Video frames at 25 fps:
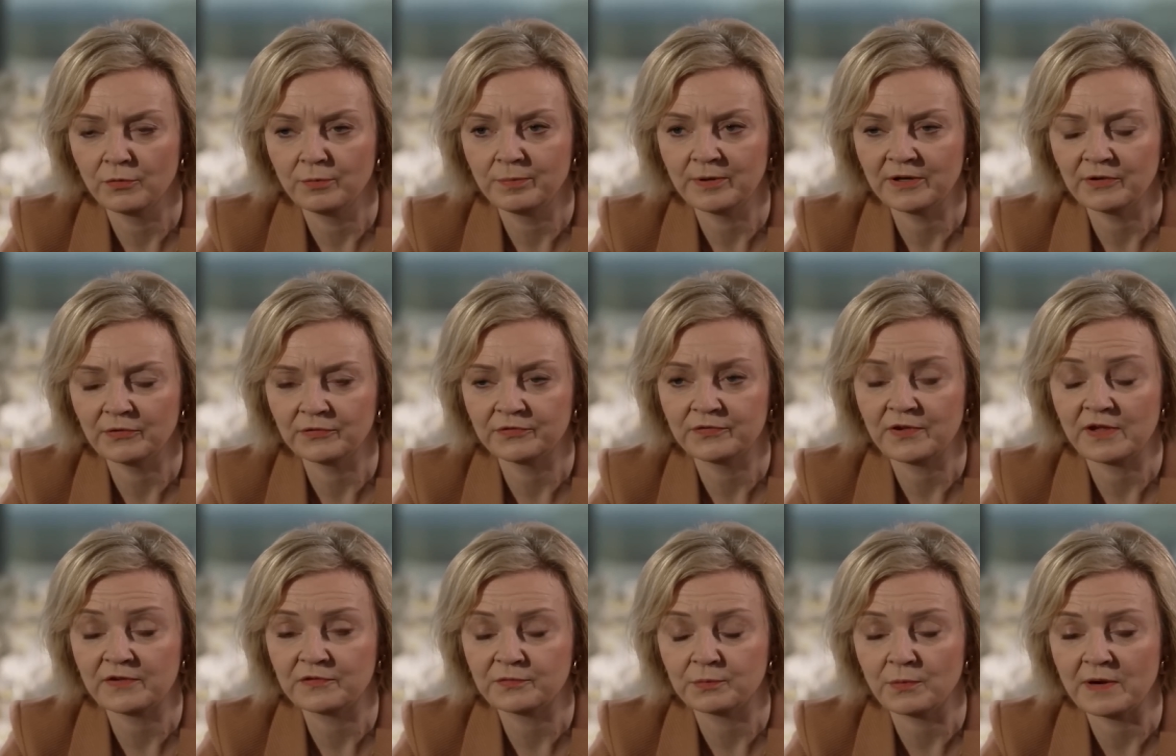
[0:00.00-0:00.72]
You've bills
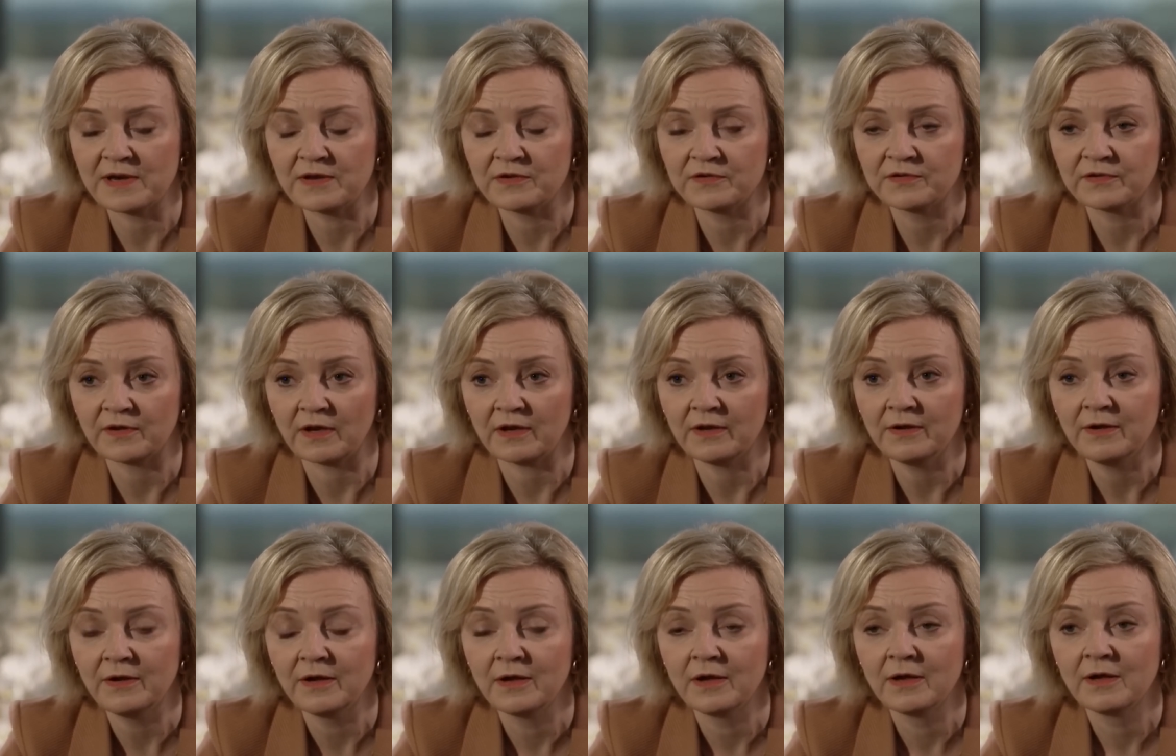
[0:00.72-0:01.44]
this winter.
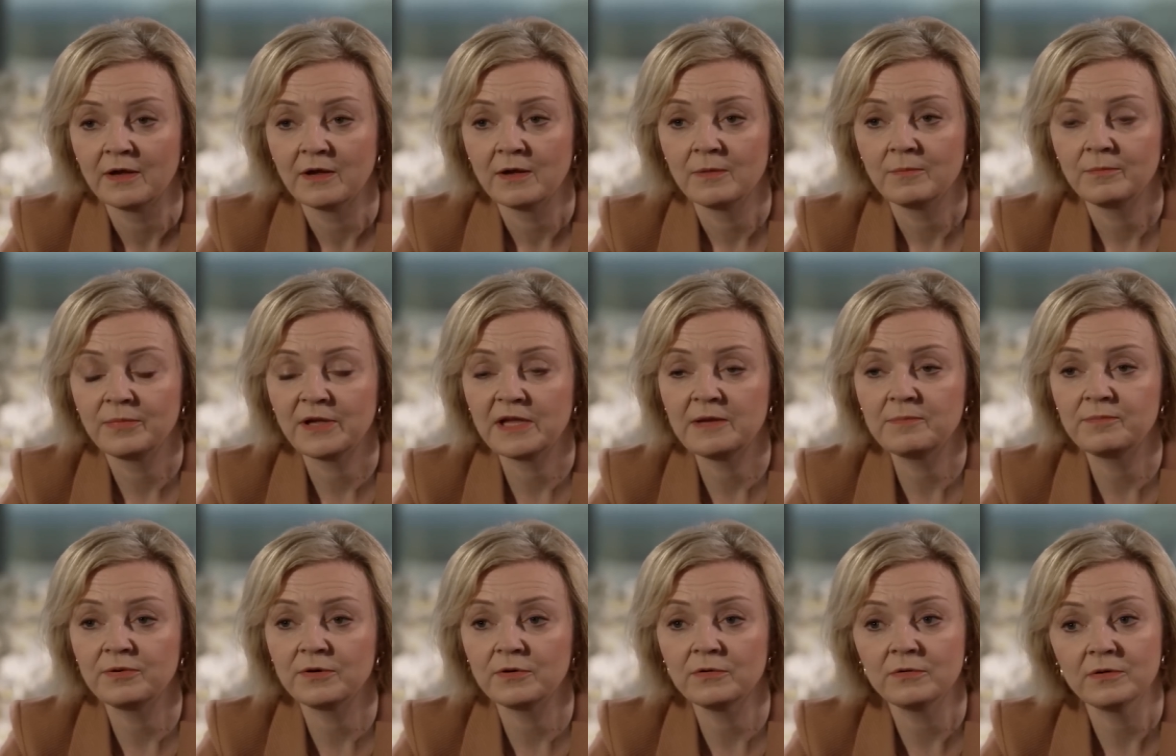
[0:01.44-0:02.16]
Rising in
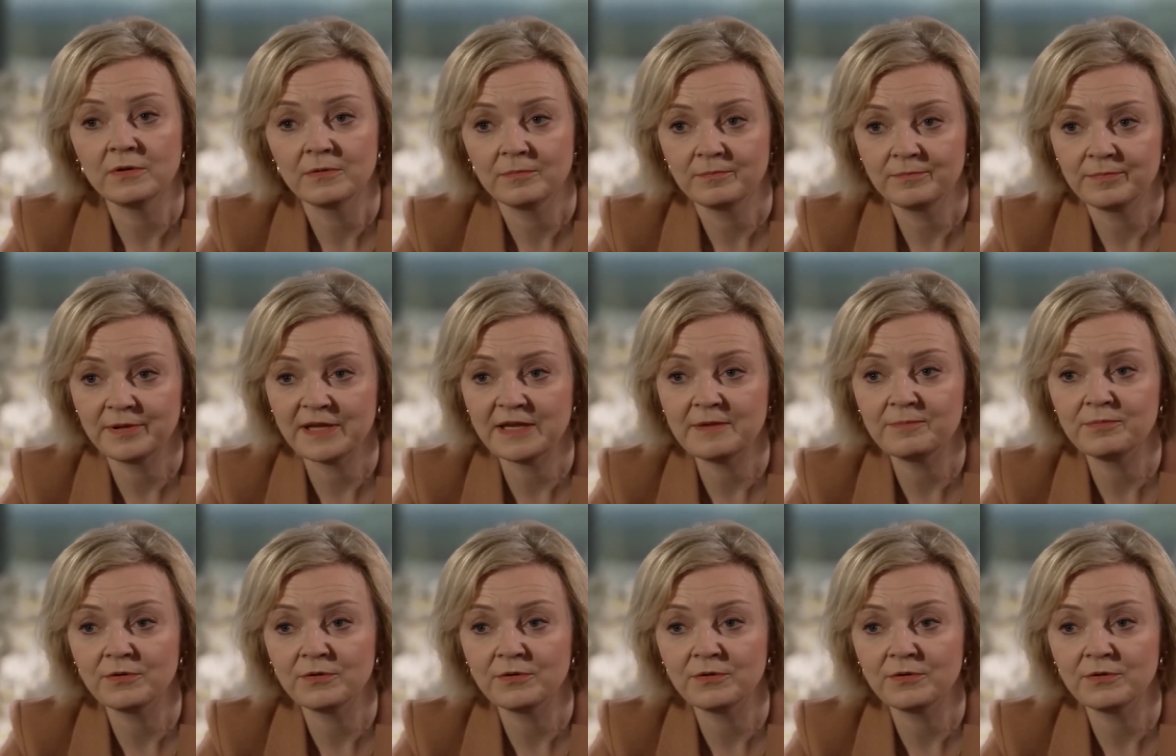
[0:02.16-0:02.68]
people, mortgage rates.